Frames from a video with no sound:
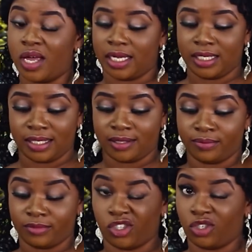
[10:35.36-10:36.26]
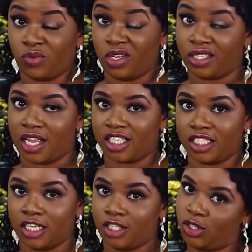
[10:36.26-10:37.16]
Winks. She winks,
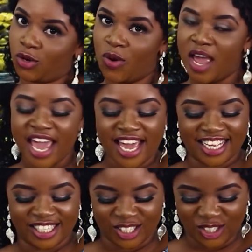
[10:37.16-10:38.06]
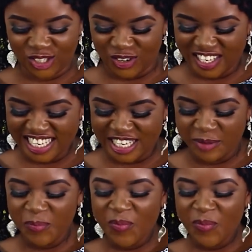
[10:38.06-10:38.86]
actually. So it's a choice.